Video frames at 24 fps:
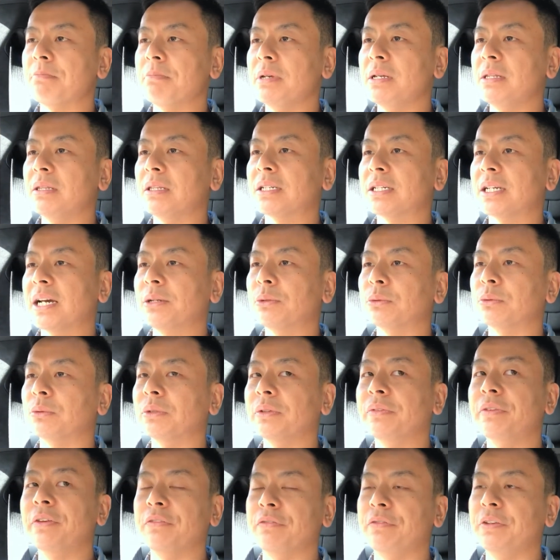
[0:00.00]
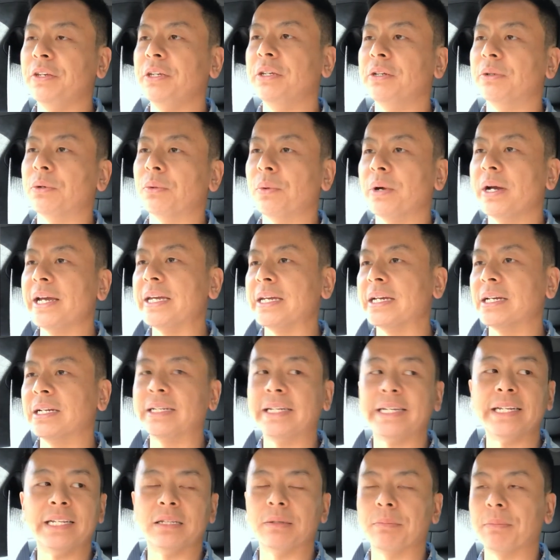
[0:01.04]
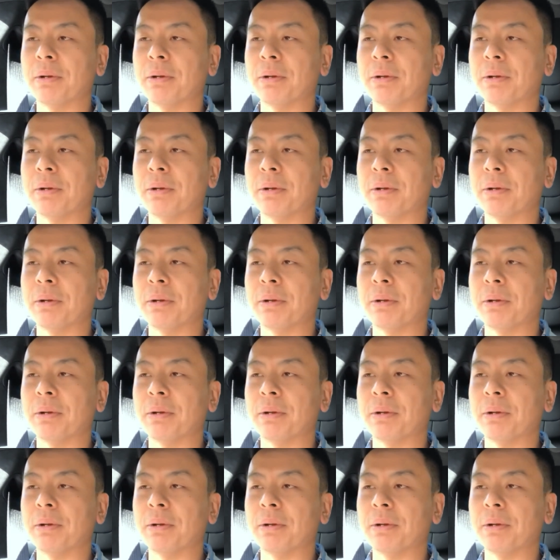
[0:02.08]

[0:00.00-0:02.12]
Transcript: in the tunnel, if you veer away, you're going to hit the